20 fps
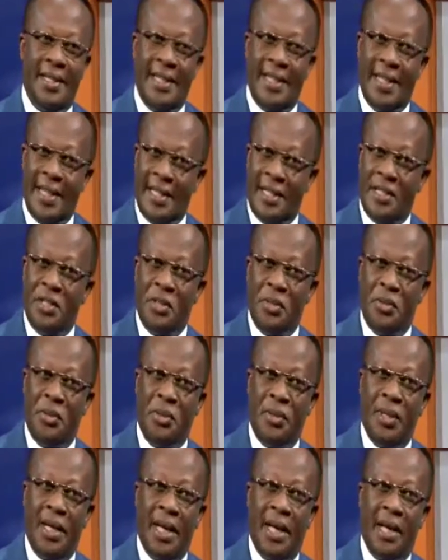that you
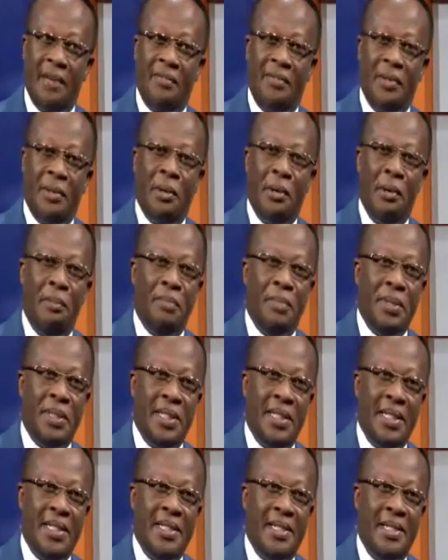don't have the
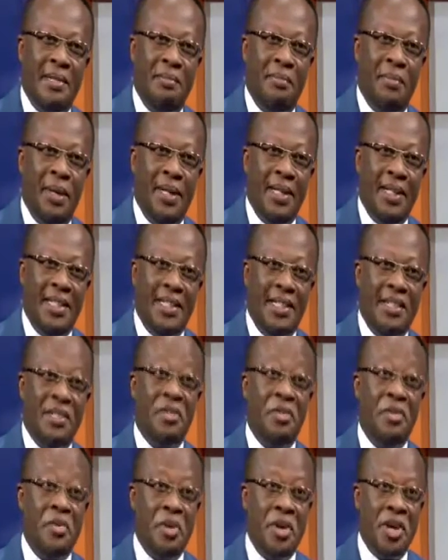competence in managing
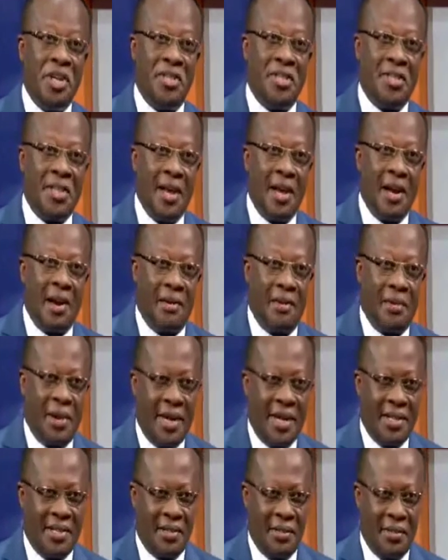the risks
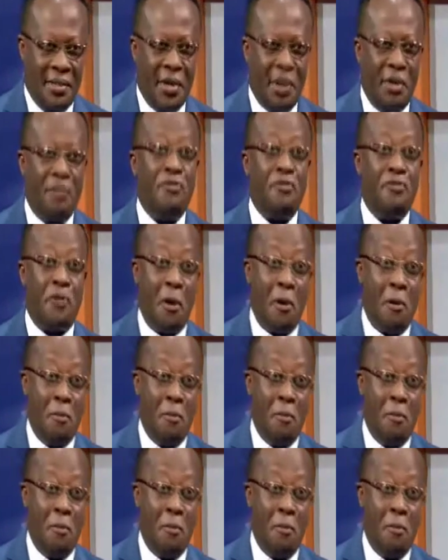arising therefrom.